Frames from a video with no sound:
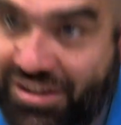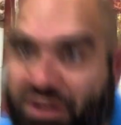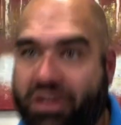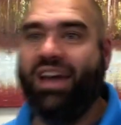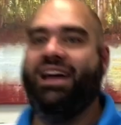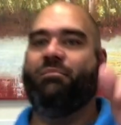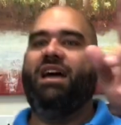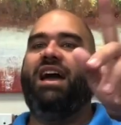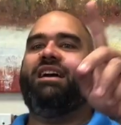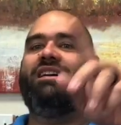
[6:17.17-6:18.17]
Okay, I'm
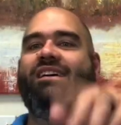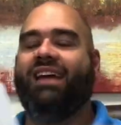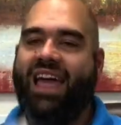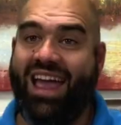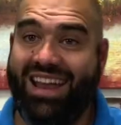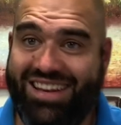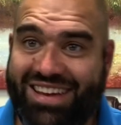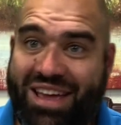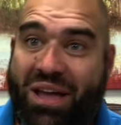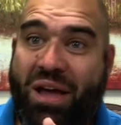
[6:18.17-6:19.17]
back, and
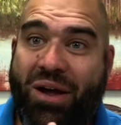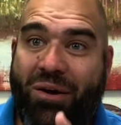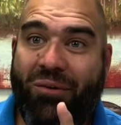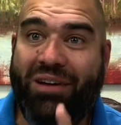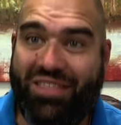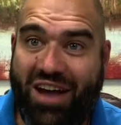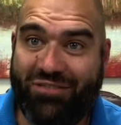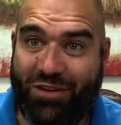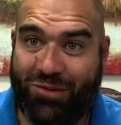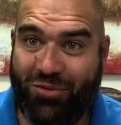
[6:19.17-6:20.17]
we thought of
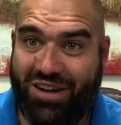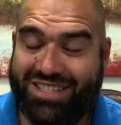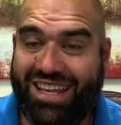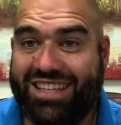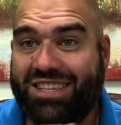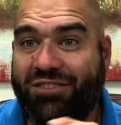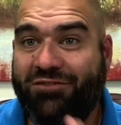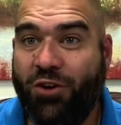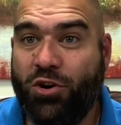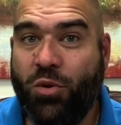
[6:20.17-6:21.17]
what it was. It's the
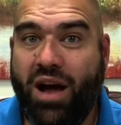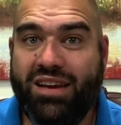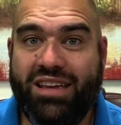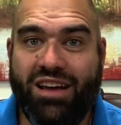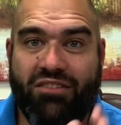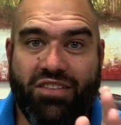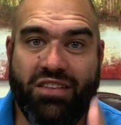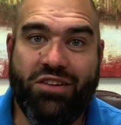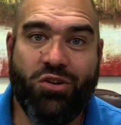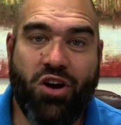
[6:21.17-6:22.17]
photo ID of the
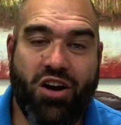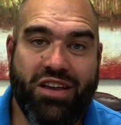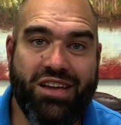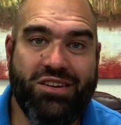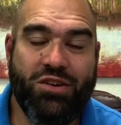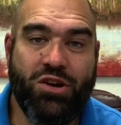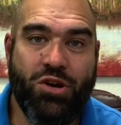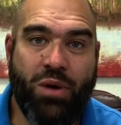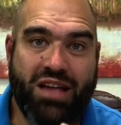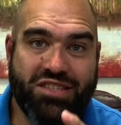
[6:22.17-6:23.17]
legal guardian who
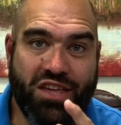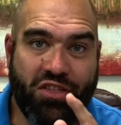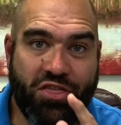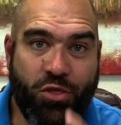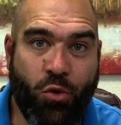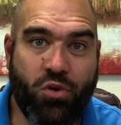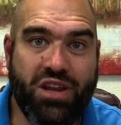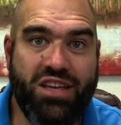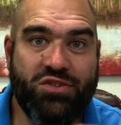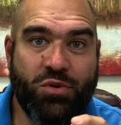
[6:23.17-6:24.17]
has the
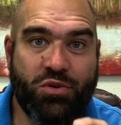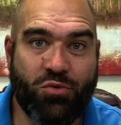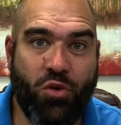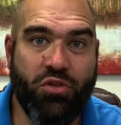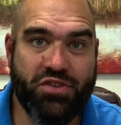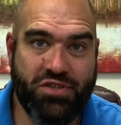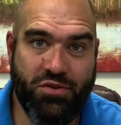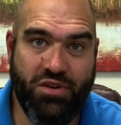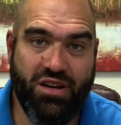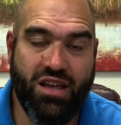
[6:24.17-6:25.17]
authority to enroll the
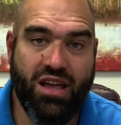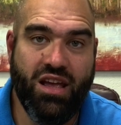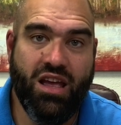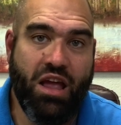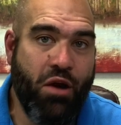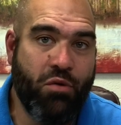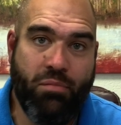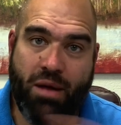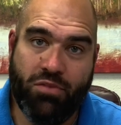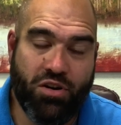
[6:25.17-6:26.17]
student.
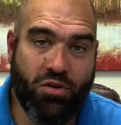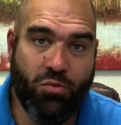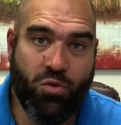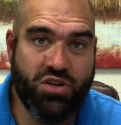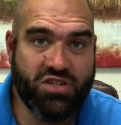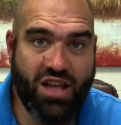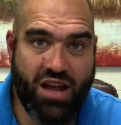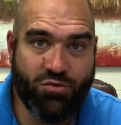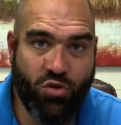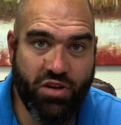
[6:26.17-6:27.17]
Remember, we're just not
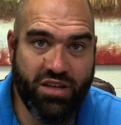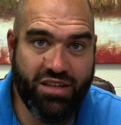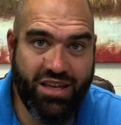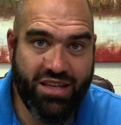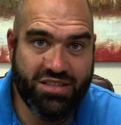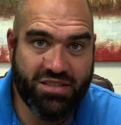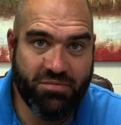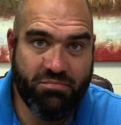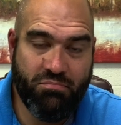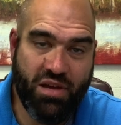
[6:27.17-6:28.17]
enrolling kids
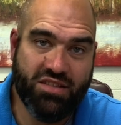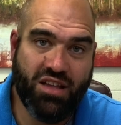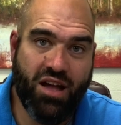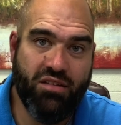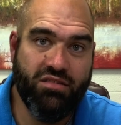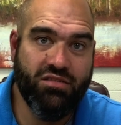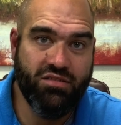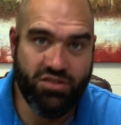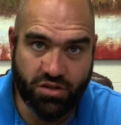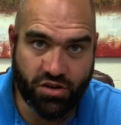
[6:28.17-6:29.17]
based on
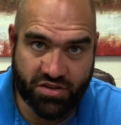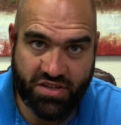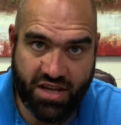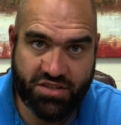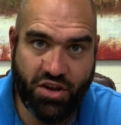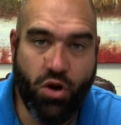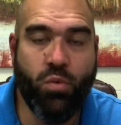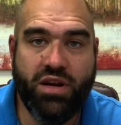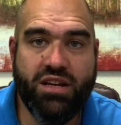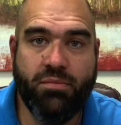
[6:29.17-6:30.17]
your say-so.
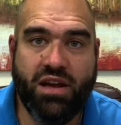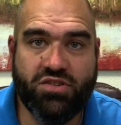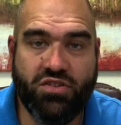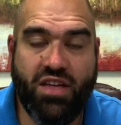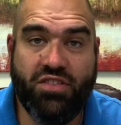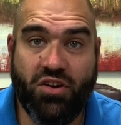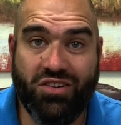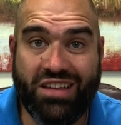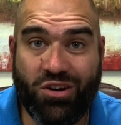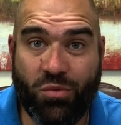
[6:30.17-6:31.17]
We need to make sure that they're a
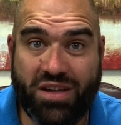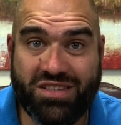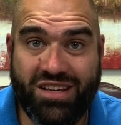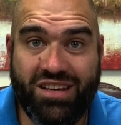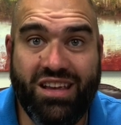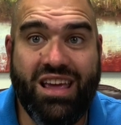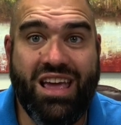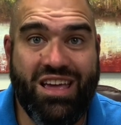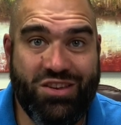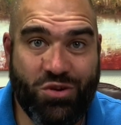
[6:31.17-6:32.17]
legal resident,
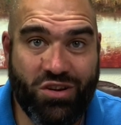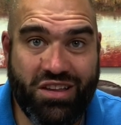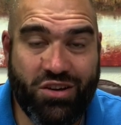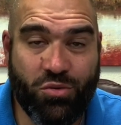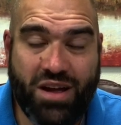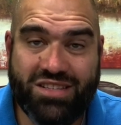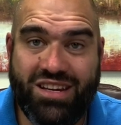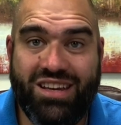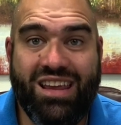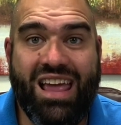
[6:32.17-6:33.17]
you're a legal
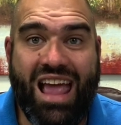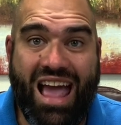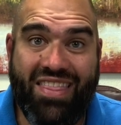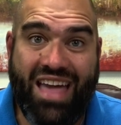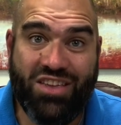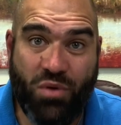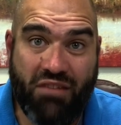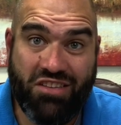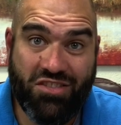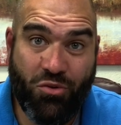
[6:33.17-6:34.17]
resident, and that you have
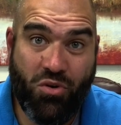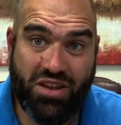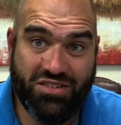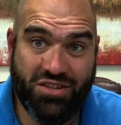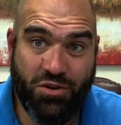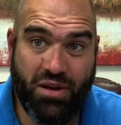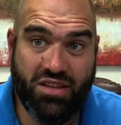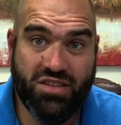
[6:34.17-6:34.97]
the authority to do it.